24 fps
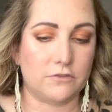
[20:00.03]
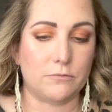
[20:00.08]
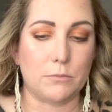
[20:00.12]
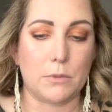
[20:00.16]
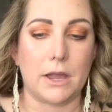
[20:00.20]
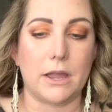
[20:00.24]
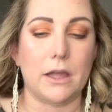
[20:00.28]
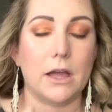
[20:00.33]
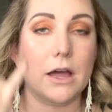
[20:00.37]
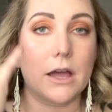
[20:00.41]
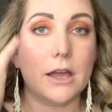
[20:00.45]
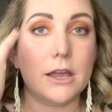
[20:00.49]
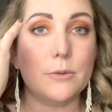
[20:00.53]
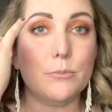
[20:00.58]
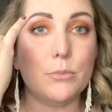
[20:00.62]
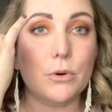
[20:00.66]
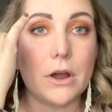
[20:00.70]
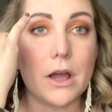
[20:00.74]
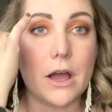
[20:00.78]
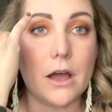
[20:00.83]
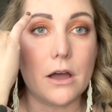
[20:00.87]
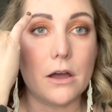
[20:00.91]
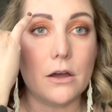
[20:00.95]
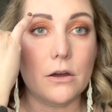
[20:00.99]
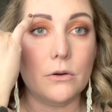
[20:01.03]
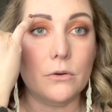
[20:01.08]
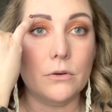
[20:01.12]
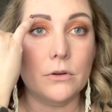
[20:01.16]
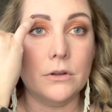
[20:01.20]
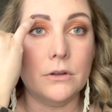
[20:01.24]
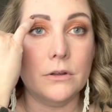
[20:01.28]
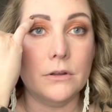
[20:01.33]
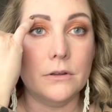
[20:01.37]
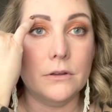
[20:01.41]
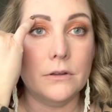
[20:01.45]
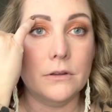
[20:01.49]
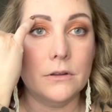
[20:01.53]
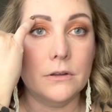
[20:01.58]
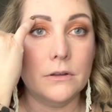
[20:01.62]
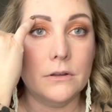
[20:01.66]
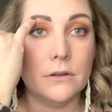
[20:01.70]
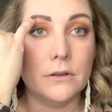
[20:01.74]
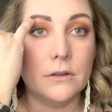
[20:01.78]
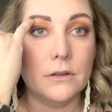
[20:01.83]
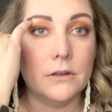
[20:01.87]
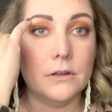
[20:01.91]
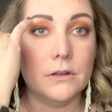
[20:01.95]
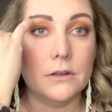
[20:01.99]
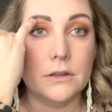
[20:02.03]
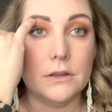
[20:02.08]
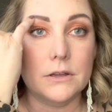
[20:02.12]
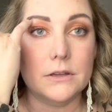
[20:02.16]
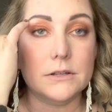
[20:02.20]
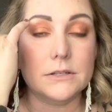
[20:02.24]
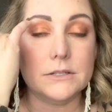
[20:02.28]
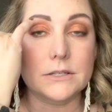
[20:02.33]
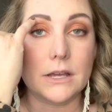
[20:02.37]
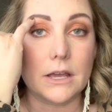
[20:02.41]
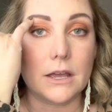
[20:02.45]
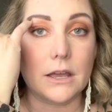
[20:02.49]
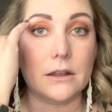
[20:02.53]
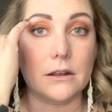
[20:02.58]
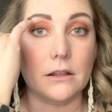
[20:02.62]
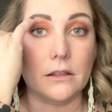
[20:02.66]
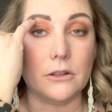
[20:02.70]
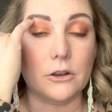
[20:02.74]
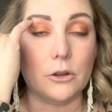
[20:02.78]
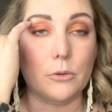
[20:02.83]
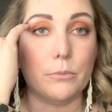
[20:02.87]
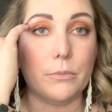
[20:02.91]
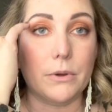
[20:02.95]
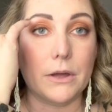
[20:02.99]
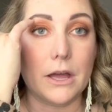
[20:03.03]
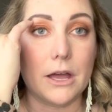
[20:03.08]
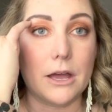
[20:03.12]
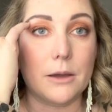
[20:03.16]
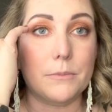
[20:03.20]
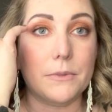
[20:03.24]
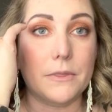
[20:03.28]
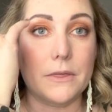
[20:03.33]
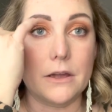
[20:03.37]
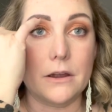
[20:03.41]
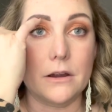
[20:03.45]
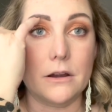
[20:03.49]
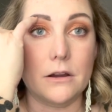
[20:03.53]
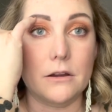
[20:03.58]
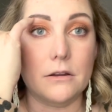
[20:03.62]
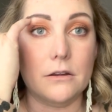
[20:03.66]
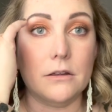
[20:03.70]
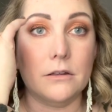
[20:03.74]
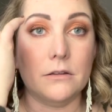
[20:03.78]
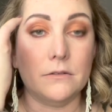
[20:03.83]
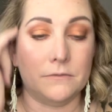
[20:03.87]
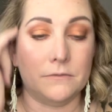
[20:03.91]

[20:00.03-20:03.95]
my eyebrow to add a little pop there.